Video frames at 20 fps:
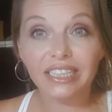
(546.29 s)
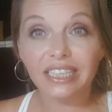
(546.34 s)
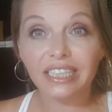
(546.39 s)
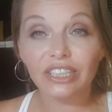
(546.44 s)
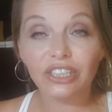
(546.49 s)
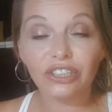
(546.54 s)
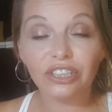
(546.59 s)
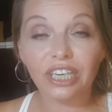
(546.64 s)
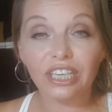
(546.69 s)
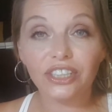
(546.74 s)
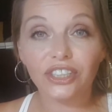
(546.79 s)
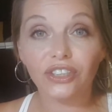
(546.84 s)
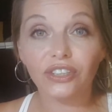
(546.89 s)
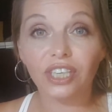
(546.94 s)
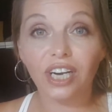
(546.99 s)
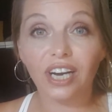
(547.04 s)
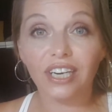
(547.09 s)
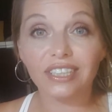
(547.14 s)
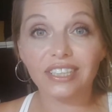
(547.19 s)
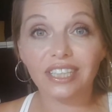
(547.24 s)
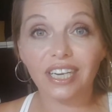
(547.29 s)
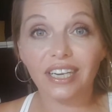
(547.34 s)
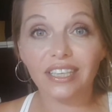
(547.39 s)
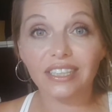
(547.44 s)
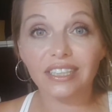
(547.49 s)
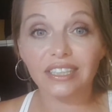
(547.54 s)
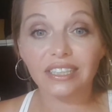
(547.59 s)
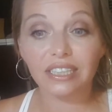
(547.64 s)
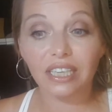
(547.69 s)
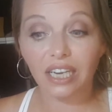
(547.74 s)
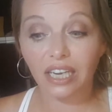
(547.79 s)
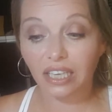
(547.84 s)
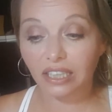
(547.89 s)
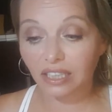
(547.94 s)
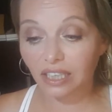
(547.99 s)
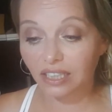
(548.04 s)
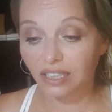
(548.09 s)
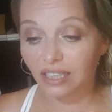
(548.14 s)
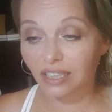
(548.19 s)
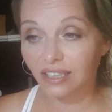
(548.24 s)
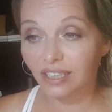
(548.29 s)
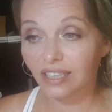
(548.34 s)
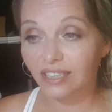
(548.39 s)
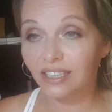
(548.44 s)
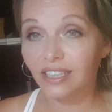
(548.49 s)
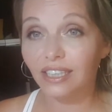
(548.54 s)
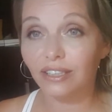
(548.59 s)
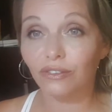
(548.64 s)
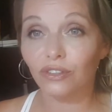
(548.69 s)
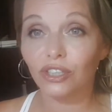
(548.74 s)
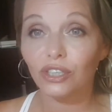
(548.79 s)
an international contest, and I think that's it.